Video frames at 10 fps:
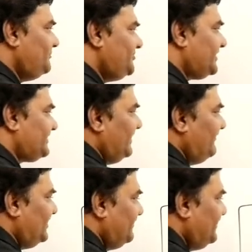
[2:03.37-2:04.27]
object
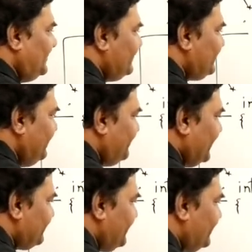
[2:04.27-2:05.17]
available in C++,
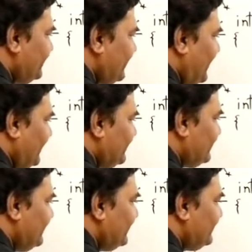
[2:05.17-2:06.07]
that
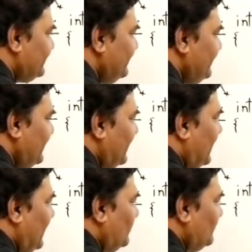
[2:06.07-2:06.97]
is
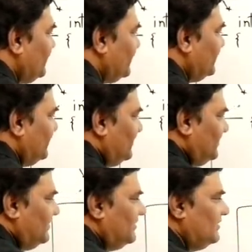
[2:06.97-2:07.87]
cout.
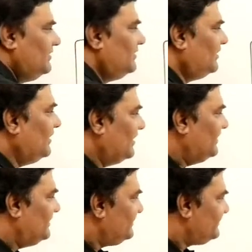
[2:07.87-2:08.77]

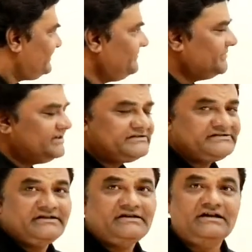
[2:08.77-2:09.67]
C
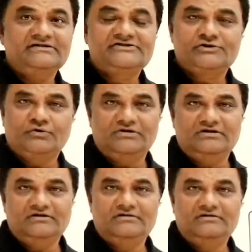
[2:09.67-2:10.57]
means
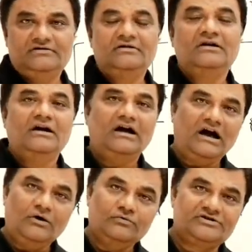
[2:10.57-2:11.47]
console,
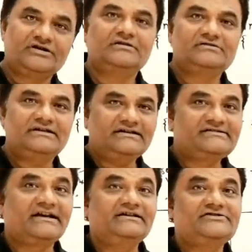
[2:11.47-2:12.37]
out,
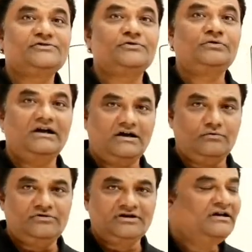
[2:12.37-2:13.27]
that is console
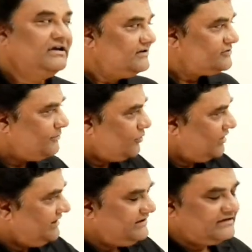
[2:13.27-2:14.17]
out. So
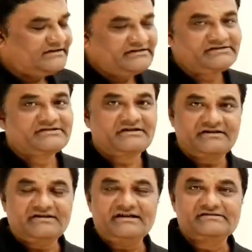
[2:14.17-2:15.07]
monitor is
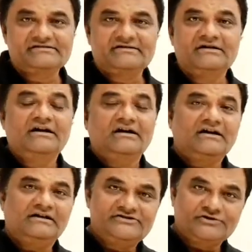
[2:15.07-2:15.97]
treated as a
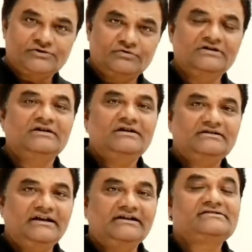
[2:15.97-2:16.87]
console,
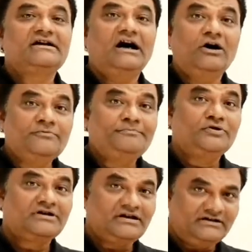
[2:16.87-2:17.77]
that is
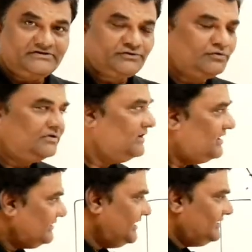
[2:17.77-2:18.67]
output console.
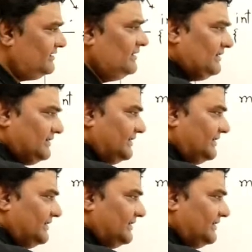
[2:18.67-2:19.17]
Then